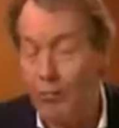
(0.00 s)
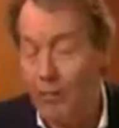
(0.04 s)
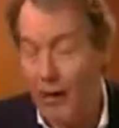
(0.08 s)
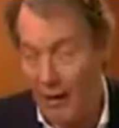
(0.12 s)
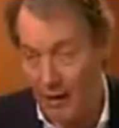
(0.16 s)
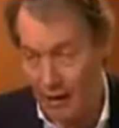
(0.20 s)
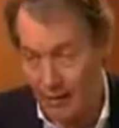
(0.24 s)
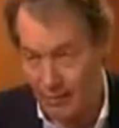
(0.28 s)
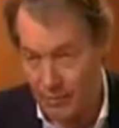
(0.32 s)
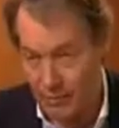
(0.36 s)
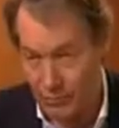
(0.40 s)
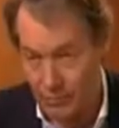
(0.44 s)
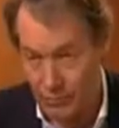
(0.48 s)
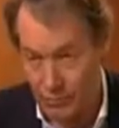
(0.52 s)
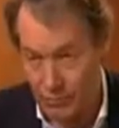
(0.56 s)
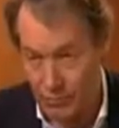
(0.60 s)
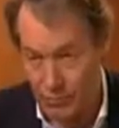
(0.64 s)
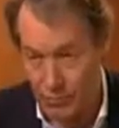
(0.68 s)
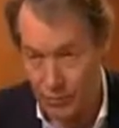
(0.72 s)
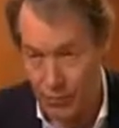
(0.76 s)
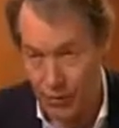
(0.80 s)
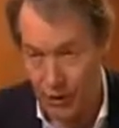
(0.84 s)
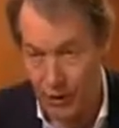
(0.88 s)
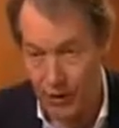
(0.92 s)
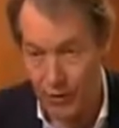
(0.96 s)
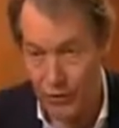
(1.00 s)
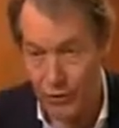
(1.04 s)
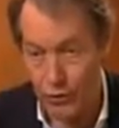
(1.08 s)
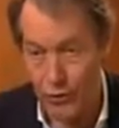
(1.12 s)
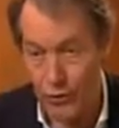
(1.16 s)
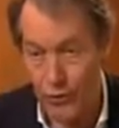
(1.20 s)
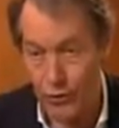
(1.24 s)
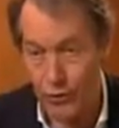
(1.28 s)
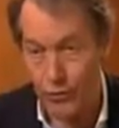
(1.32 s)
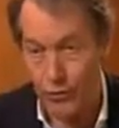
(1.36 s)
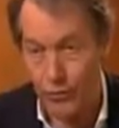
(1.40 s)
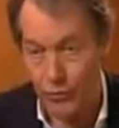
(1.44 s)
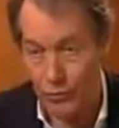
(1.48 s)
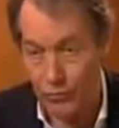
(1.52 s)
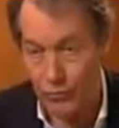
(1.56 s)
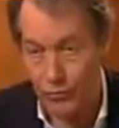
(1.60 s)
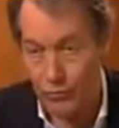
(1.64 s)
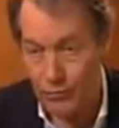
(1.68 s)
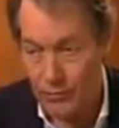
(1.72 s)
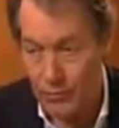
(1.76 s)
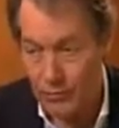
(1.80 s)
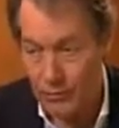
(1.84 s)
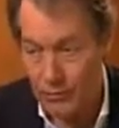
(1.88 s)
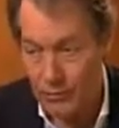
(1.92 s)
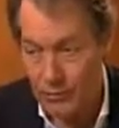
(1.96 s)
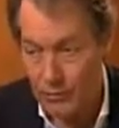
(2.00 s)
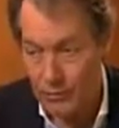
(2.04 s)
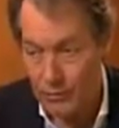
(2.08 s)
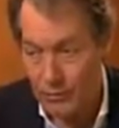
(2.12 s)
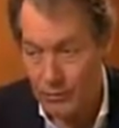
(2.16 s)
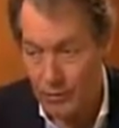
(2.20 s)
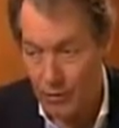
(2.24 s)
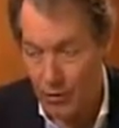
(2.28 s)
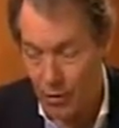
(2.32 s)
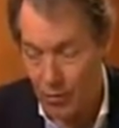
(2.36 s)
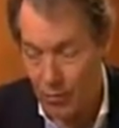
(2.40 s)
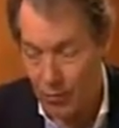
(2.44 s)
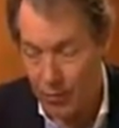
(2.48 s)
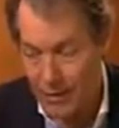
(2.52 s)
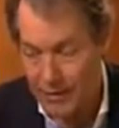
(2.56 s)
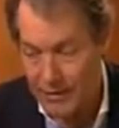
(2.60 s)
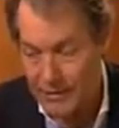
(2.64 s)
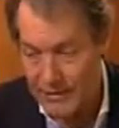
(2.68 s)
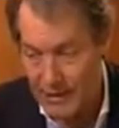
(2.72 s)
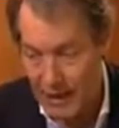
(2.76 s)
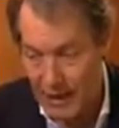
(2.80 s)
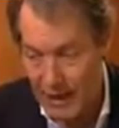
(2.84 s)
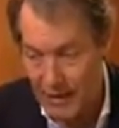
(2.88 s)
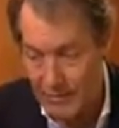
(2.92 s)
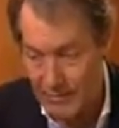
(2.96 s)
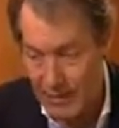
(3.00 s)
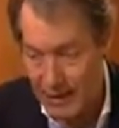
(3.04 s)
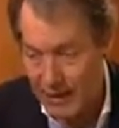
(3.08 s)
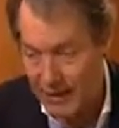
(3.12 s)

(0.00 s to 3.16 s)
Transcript: about, where you, called by Time